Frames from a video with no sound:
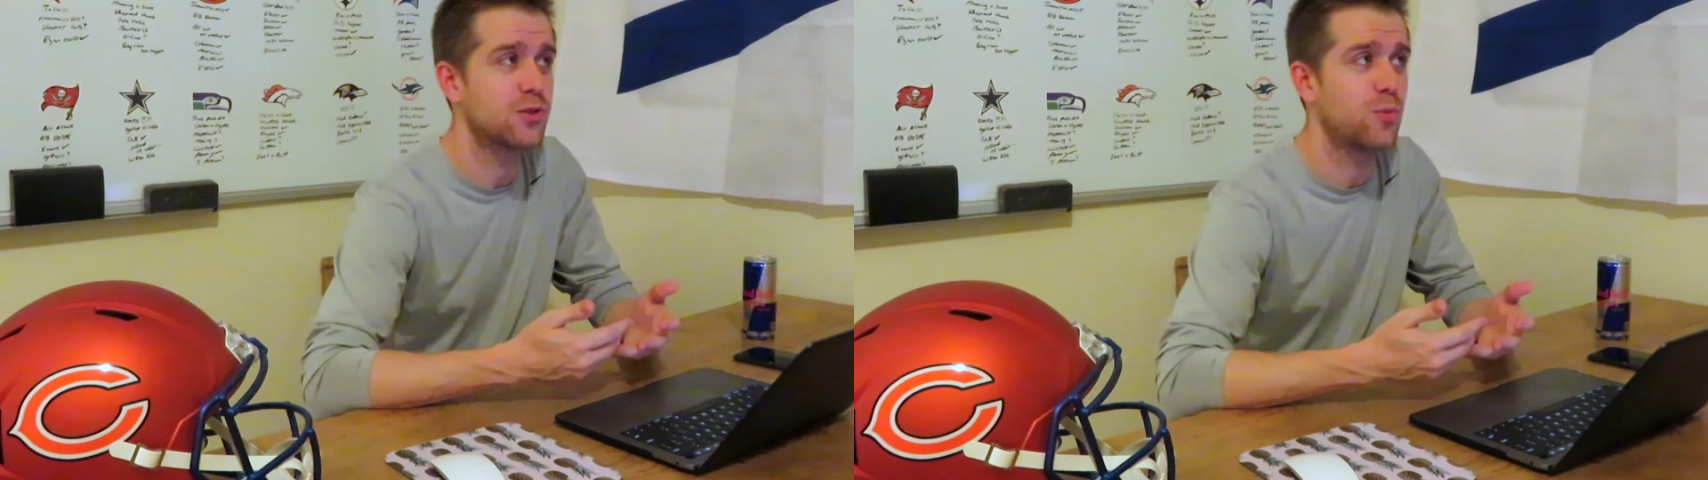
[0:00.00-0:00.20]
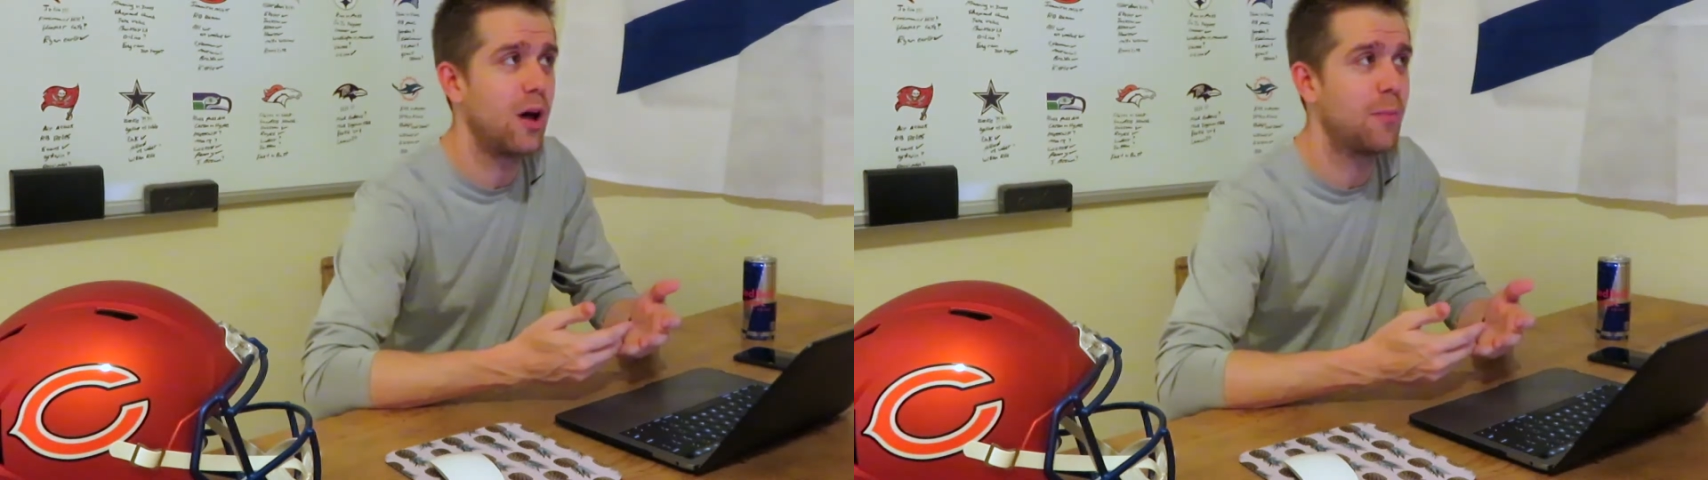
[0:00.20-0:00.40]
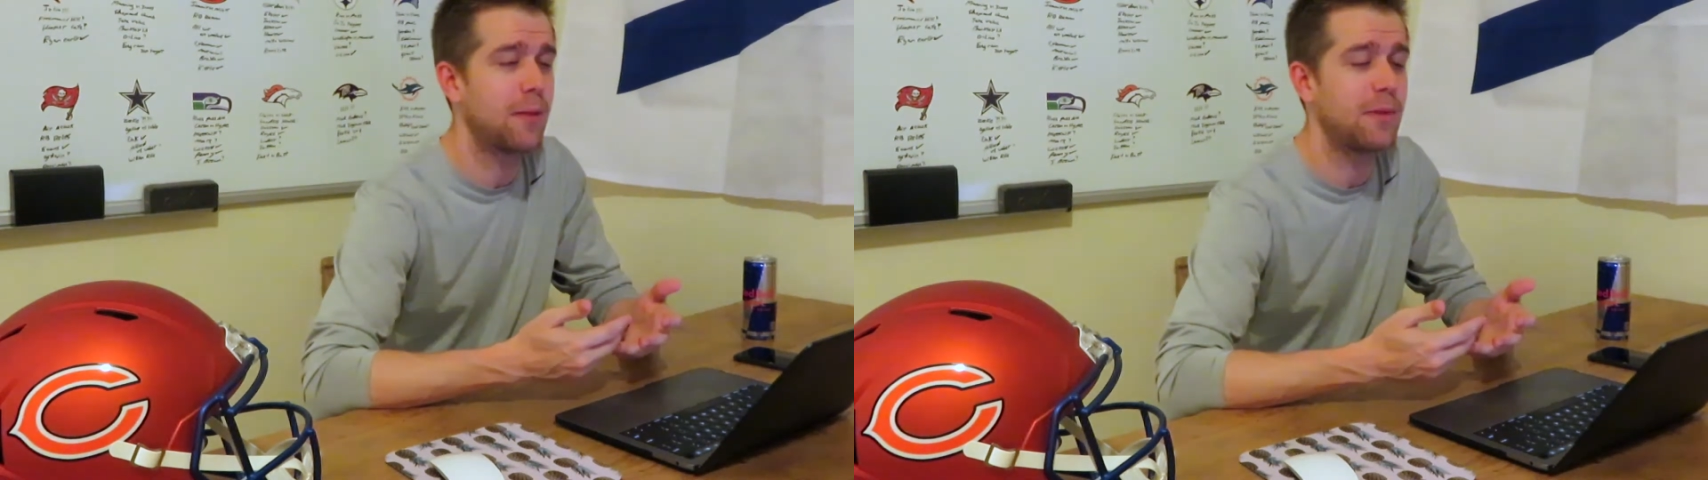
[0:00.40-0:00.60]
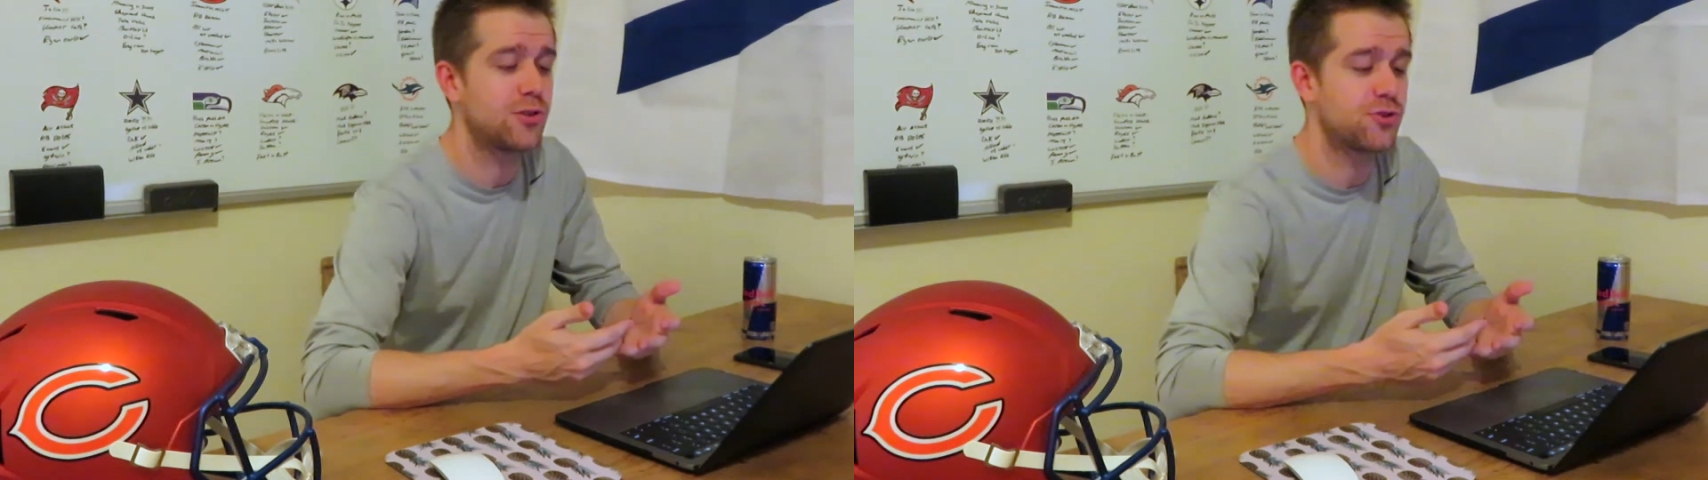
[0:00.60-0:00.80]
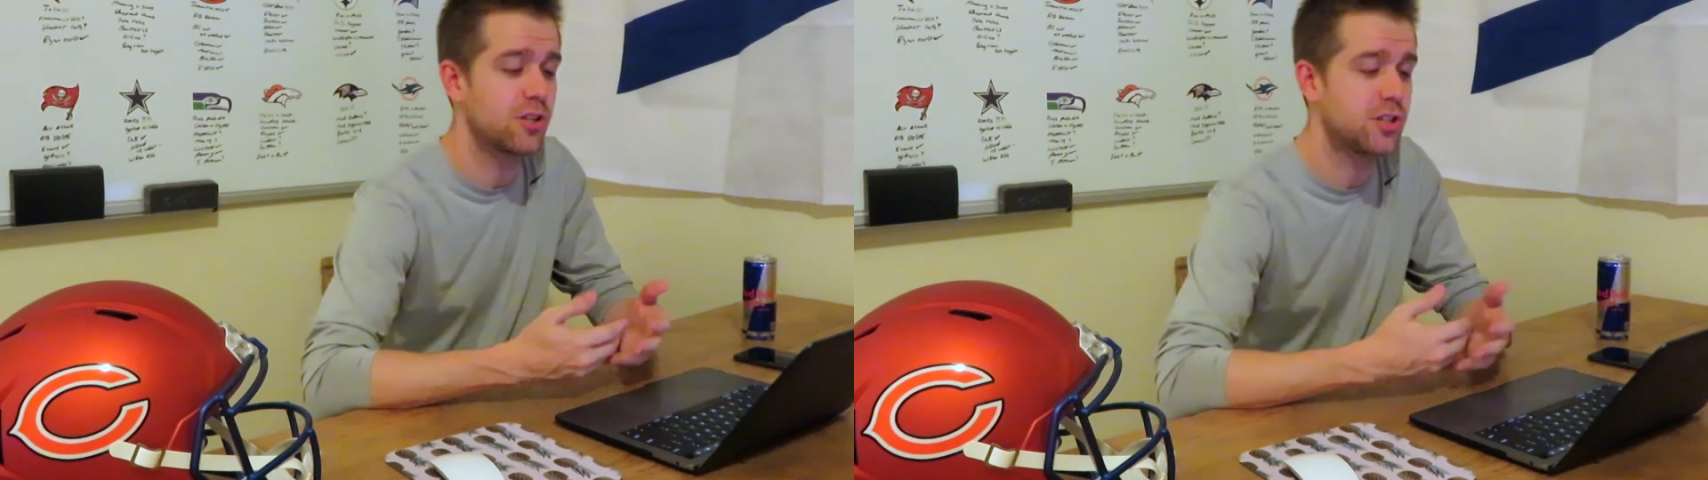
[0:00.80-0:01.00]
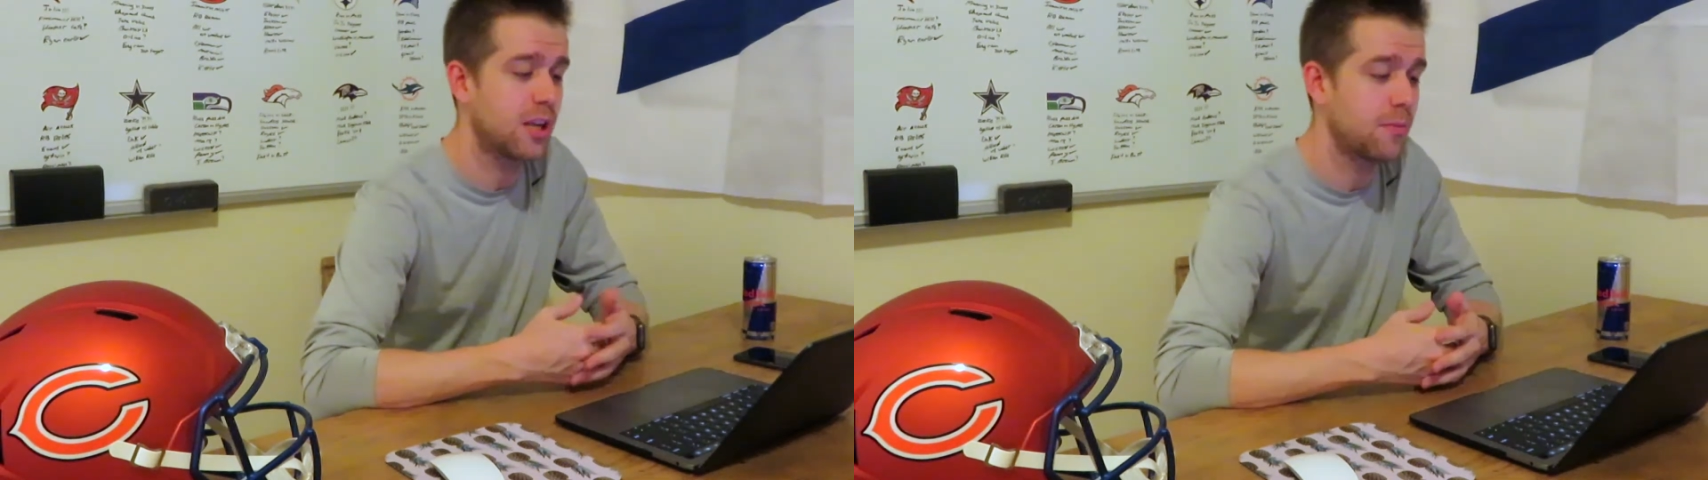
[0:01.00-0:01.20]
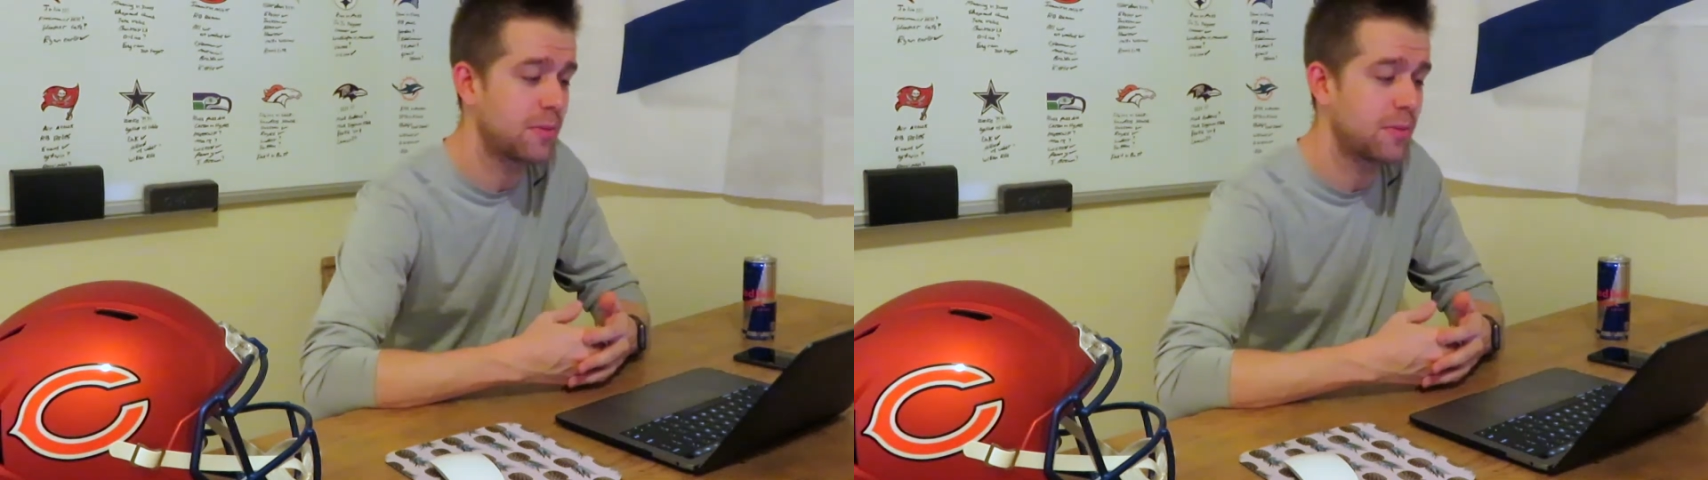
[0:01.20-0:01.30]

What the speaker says: as well, but I'm not trusting him.